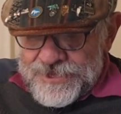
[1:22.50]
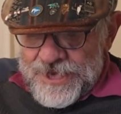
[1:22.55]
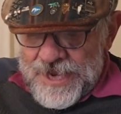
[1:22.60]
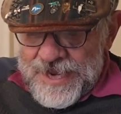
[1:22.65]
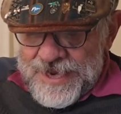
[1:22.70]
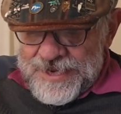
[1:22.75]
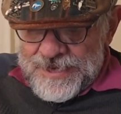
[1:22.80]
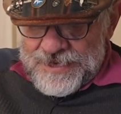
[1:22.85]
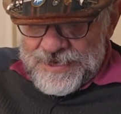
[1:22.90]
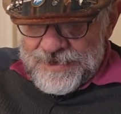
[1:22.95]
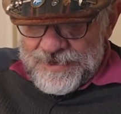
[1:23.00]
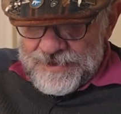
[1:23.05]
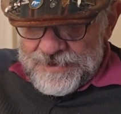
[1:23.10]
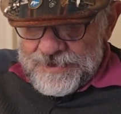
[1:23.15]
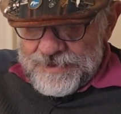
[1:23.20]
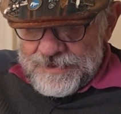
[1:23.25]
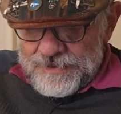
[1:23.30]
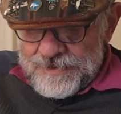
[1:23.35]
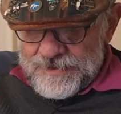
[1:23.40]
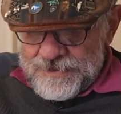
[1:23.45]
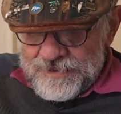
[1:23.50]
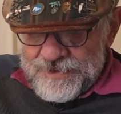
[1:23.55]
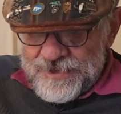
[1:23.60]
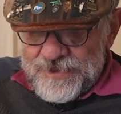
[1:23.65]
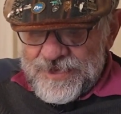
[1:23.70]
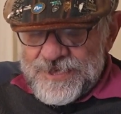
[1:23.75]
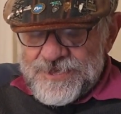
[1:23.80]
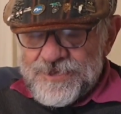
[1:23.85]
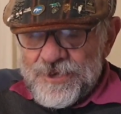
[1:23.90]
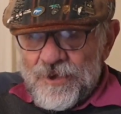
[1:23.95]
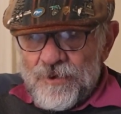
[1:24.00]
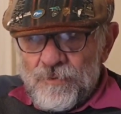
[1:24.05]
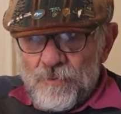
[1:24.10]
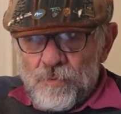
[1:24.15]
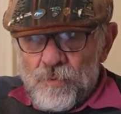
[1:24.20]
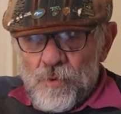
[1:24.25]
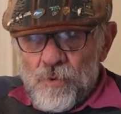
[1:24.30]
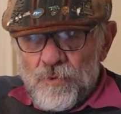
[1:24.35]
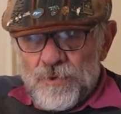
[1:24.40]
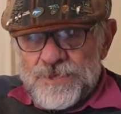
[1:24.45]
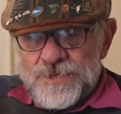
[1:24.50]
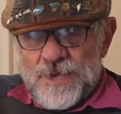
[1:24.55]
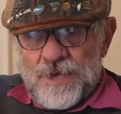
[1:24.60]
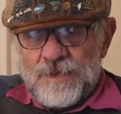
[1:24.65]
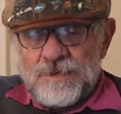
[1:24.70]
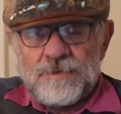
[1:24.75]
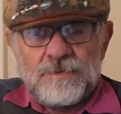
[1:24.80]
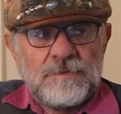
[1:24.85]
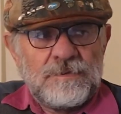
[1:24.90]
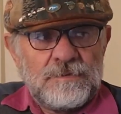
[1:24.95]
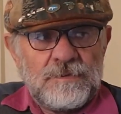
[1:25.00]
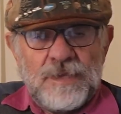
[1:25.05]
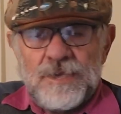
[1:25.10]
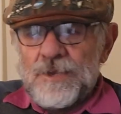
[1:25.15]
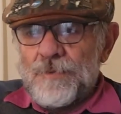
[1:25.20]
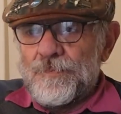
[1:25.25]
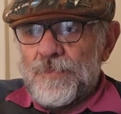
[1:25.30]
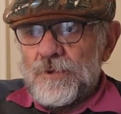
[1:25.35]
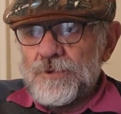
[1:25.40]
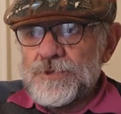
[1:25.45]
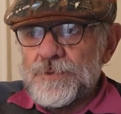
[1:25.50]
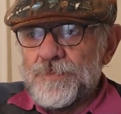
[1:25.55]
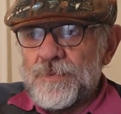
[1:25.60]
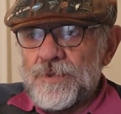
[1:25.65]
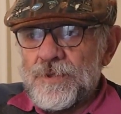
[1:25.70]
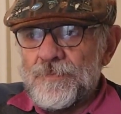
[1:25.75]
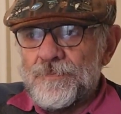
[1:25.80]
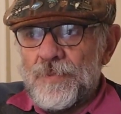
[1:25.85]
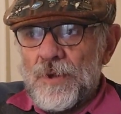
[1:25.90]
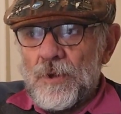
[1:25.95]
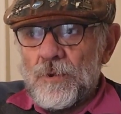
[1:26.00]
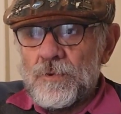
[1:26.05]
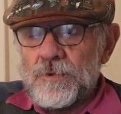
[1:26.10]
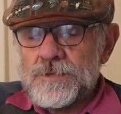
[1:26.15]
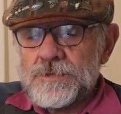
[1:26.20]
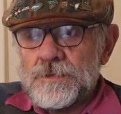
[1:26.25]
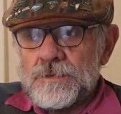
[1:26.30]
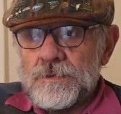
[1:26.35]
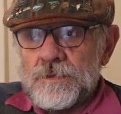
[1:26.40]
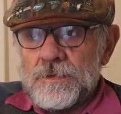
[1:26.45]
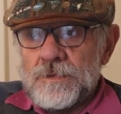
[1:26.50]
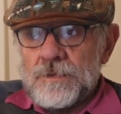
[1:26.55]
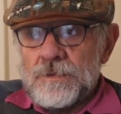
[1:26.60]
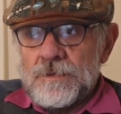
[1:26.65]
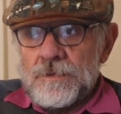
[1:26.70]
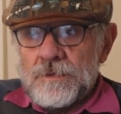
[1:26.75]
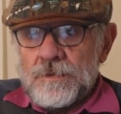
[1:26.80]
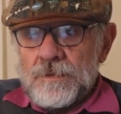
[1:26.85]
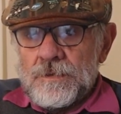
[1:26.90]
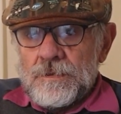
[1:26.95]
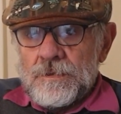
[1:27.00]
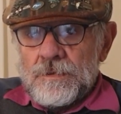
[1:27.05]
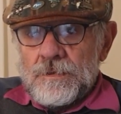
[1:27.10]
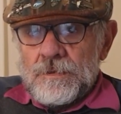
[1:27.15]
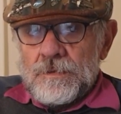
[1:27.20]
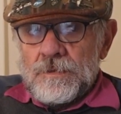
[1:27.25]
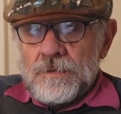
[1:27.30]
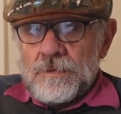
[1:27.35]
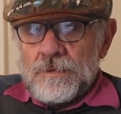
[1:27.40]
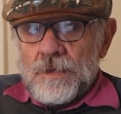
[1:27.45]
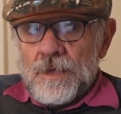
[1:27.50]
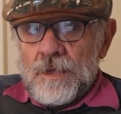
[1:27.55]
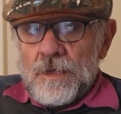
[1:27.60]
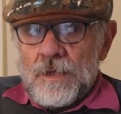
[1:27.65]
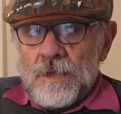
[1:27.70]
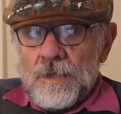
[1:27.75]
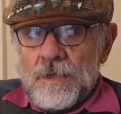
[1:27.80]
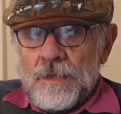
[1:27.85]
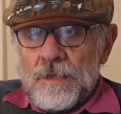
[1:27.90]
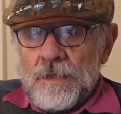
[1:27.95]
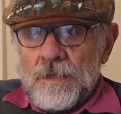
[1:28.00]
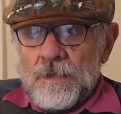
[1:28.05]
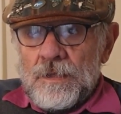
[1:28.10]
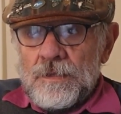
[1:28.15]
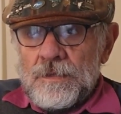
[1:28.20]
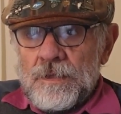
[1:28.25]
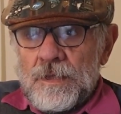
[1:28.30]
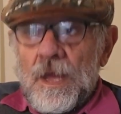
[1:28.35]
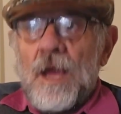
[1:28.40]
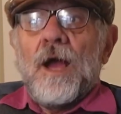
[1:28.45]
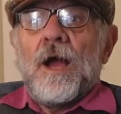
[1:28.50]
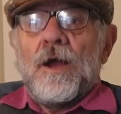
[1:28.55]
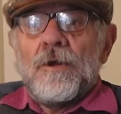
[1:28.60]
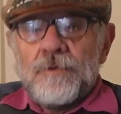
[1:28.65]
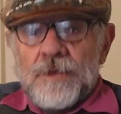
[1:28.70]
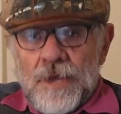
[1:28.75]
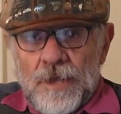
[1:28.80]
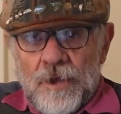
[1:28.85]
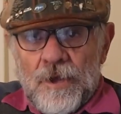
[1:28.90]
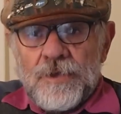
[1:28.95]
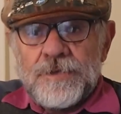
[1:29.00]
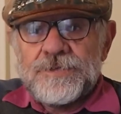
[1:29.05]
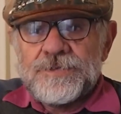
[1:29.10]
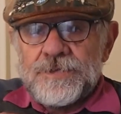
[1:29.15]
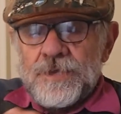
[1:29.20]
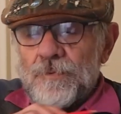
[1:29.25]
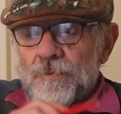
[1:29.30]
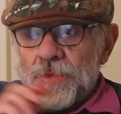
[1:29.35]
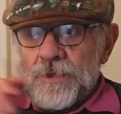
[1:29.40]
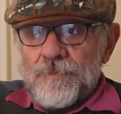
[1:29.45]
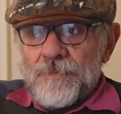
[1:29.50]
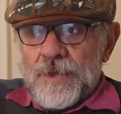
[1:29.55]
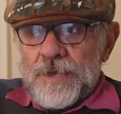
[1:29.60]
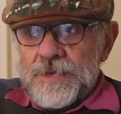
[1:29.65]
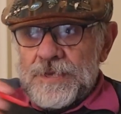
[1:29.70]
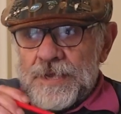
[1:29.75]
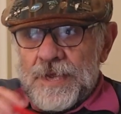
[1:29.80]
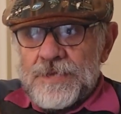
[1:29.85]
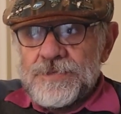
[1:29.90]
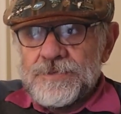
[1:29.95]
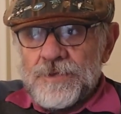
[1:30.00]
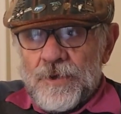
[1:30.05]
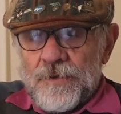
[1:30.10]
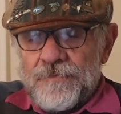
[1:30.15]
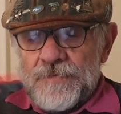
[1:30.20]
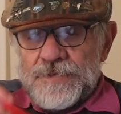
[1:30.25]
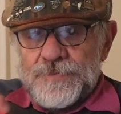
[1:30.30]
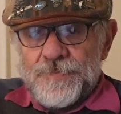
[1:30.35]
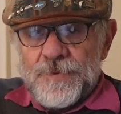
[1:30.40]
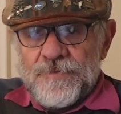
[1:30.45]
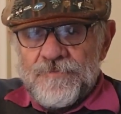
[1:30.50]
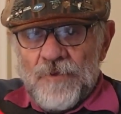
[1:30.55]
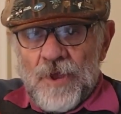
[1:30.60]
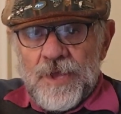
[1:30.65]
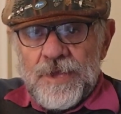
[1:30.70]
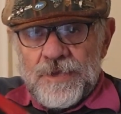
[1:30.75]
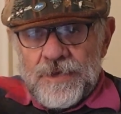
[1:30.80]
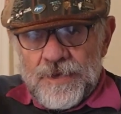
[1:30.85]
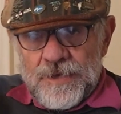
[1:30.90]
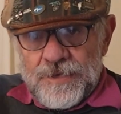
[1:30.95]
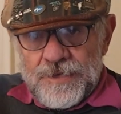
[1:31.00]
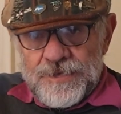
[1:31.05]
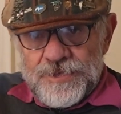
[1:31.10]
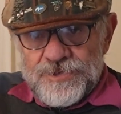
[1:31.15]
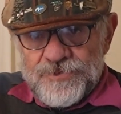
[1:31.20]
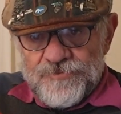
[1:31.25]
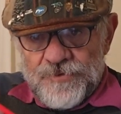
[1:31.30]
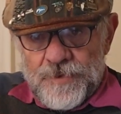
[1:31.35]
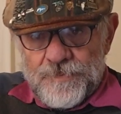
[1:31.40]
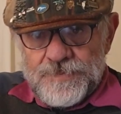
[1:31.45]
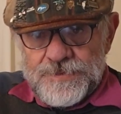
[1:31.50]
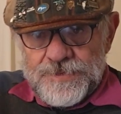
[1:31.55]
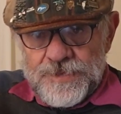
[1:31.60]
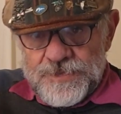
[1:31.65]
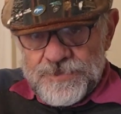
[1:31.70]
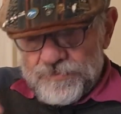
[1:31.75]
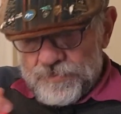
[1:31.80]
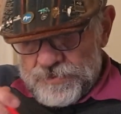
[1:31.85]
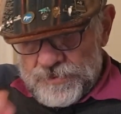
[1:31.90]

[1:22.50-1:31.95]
Check that there's no water in the bottom of the boat. Okay, I see what you mean. Yeah, so if it's been raining and it drips, there